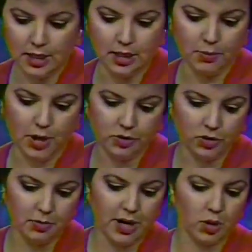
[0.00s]
In
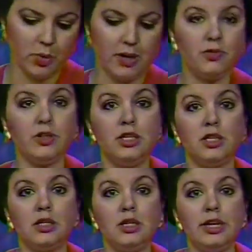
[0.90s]
Boston, Mayor Ray Flynn
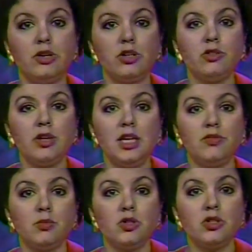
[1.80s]
declared a state
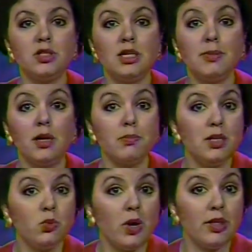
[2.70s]
of emergency about
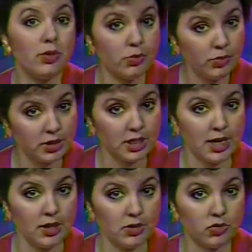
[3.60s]
midway through the
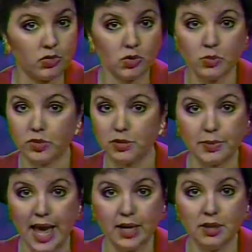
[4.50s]
day. The storm was
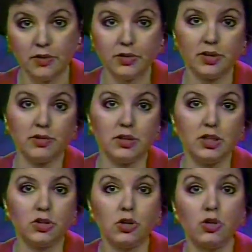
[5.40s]
bad enough in the
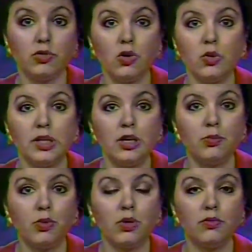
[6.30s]
city to close Logan
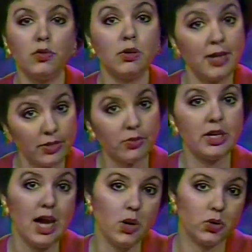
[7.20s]
Airport for about
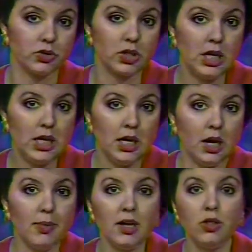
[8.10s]
three hours.
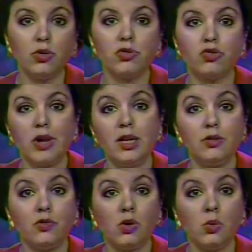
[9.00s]
Among those
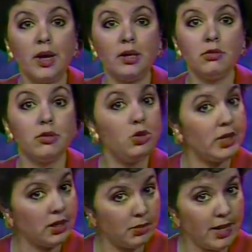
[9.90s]
stranded for a while, the New
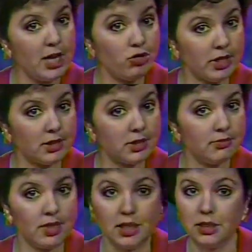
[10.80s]
England Patriots.
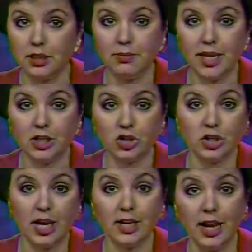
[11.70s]
They did manage
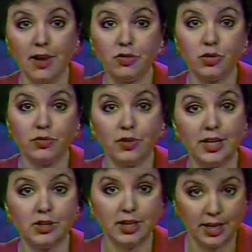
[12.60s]
to get an afternoon
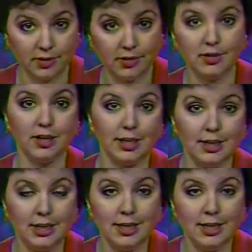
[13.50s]
flight to Kansas City